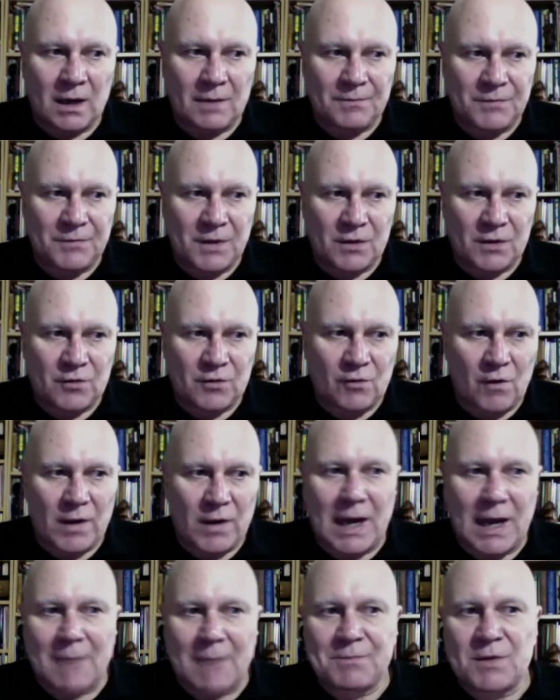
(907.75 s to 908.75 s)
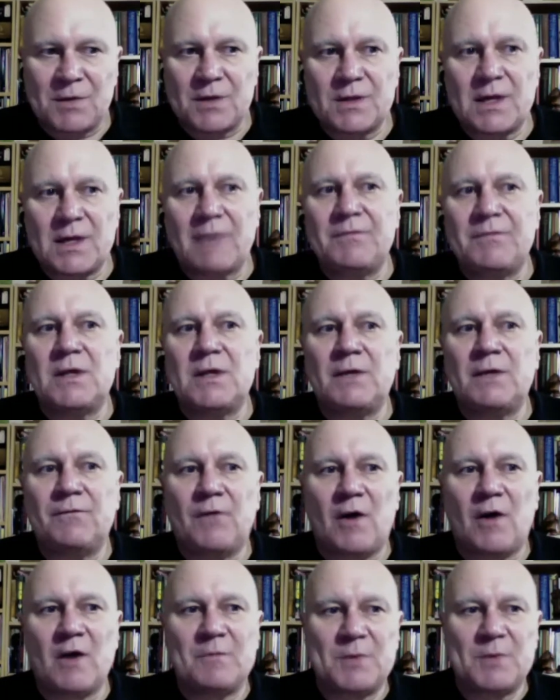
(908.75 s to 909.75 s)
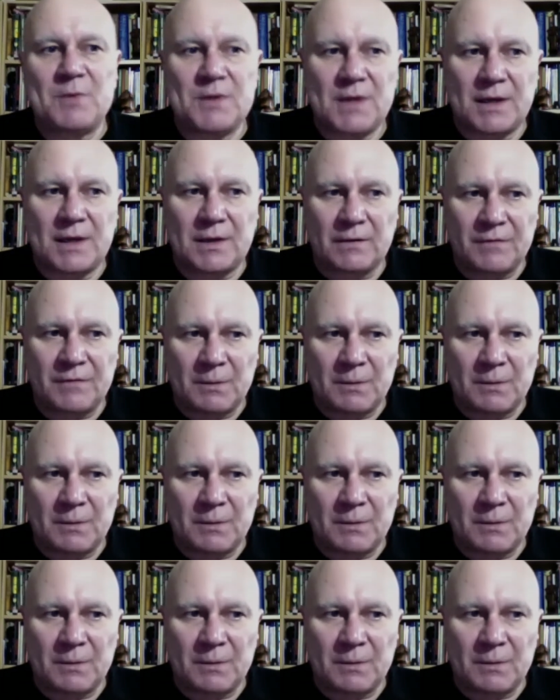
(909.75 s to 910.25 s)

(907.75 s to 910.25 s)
destroying up to 75% of the